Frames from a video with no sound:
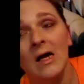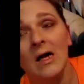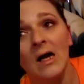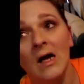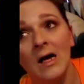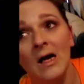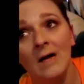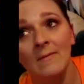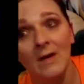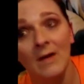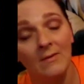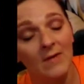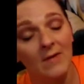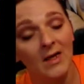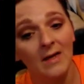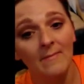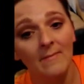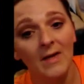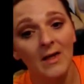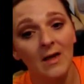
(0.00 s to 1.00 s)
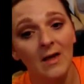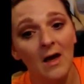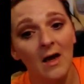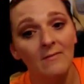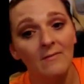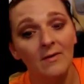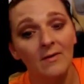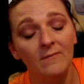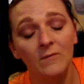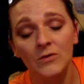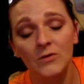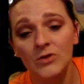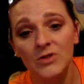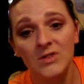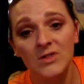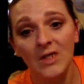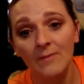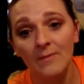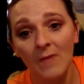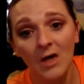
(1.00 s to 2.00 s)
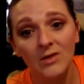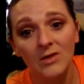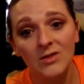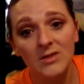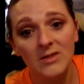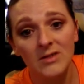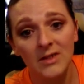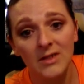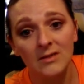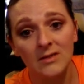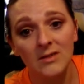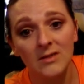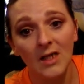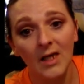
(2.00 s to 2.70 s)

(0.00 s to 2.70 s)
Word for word: I recommend having for just emergencies,